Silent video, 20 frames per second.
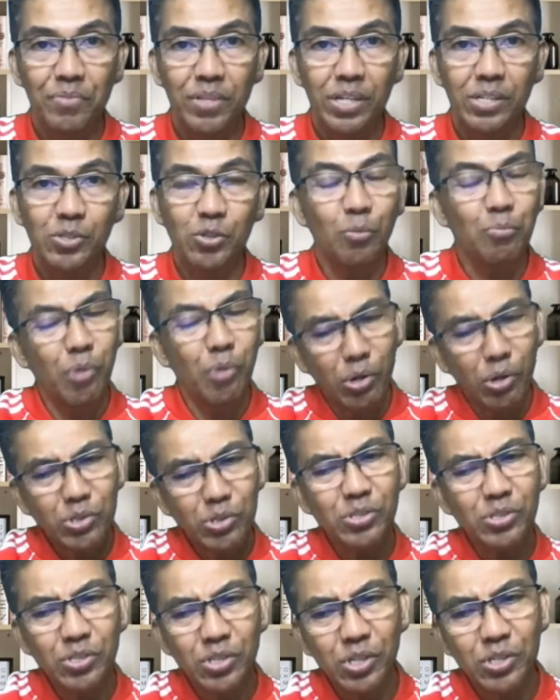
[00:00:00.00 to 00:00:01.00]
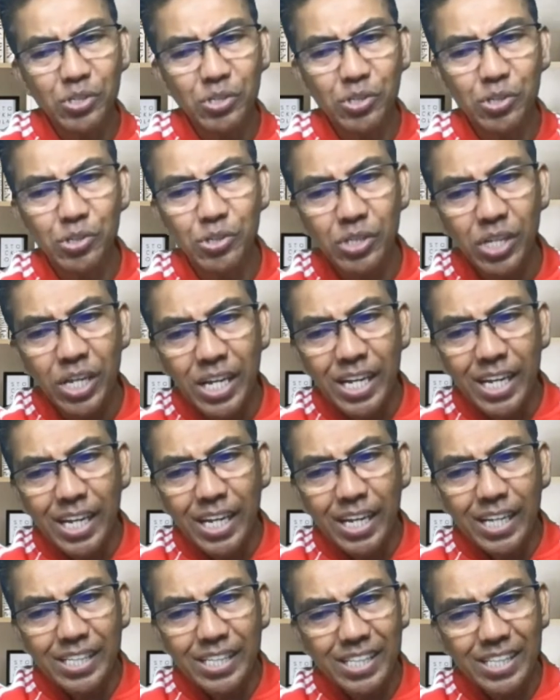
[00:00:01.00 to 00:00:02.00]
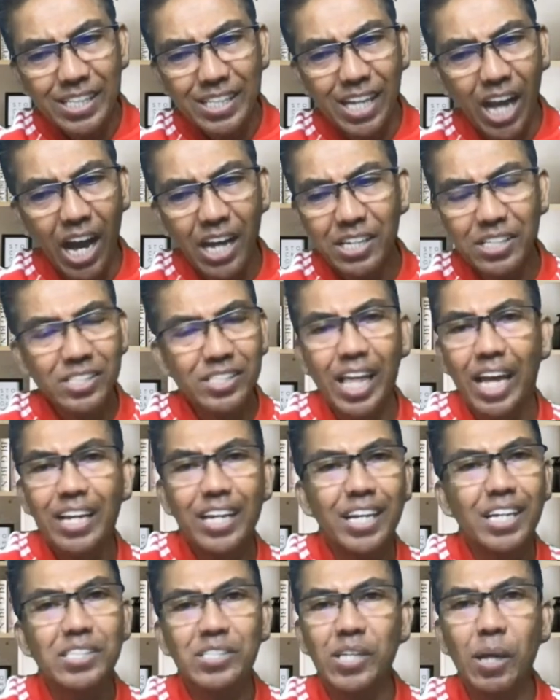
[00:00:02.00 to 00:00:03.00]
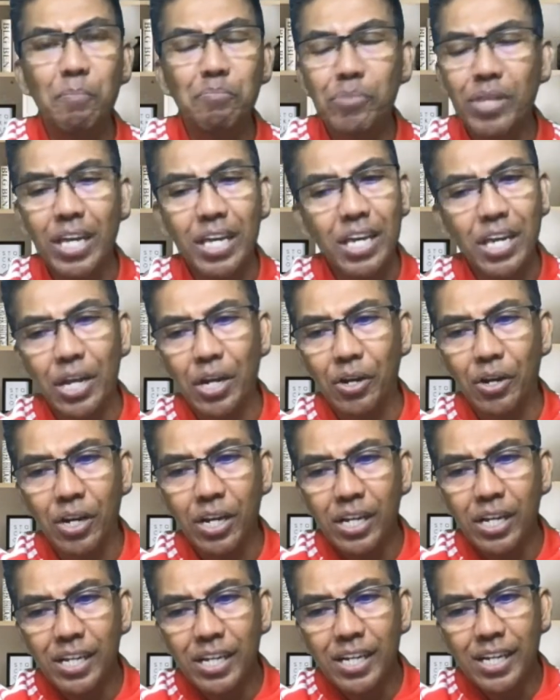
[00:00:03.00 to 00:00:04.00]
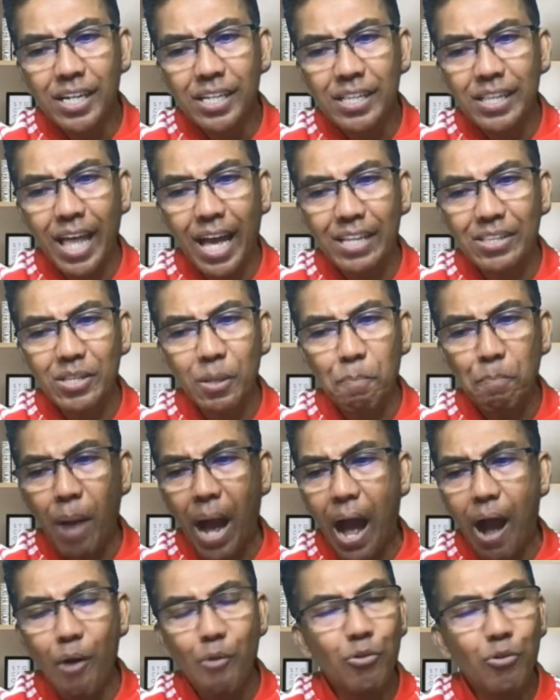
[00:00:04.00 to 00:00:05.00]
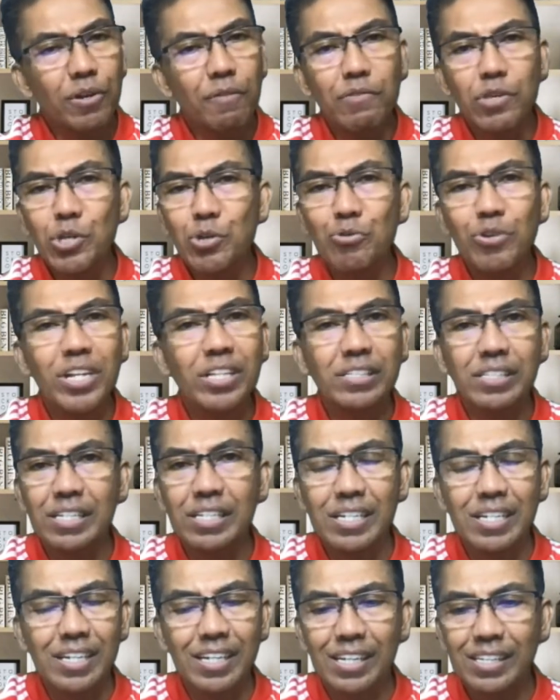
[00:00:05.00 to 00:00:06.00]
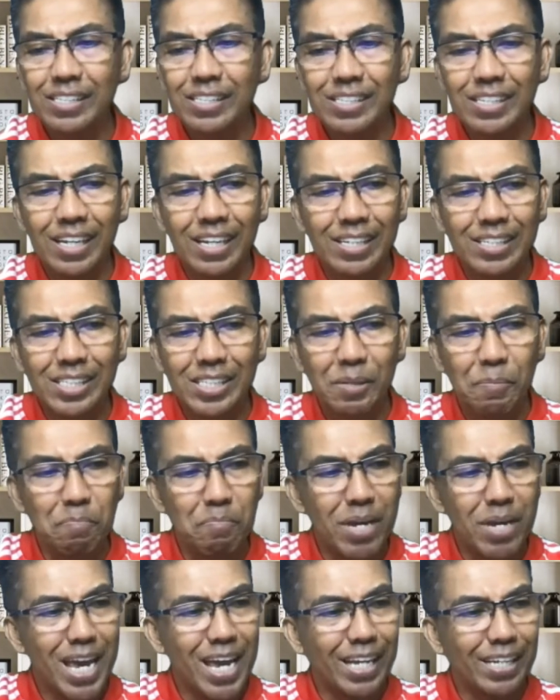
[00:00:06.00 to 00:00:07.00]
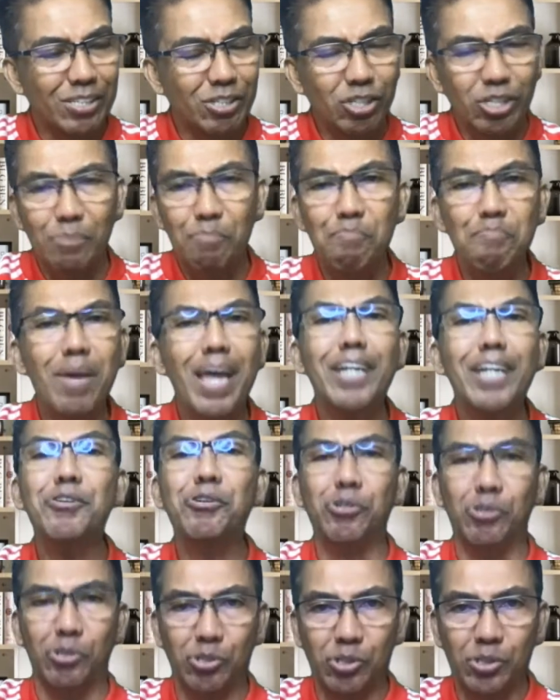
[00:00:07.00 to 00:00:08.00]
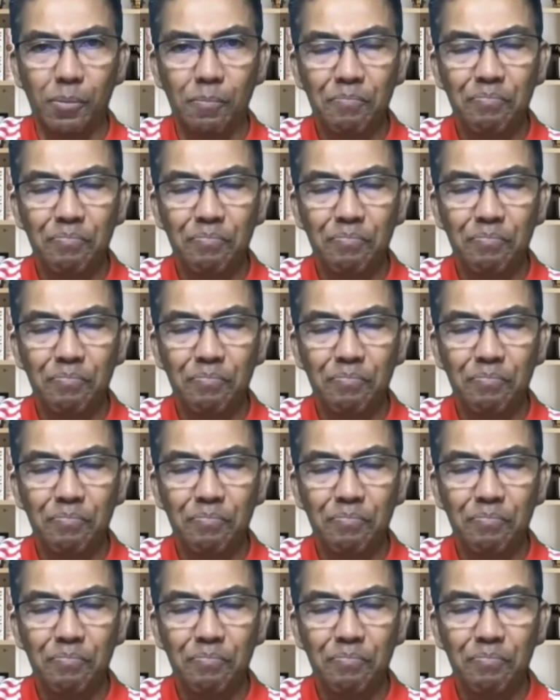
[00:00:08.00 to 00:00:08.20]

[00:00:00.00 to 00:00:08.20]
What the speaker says: So brothers and sisters, God is telling us something here, that the power of unity is man, tremendous.